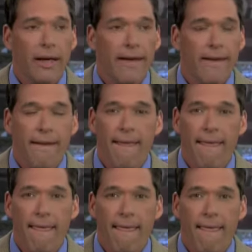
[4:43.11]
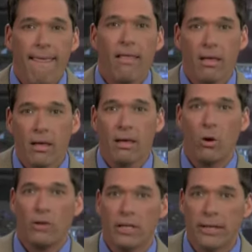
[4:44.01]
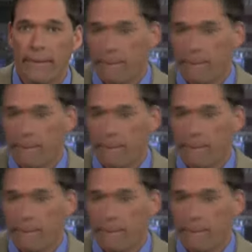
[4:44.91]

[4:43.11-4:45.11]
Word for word: and hold on a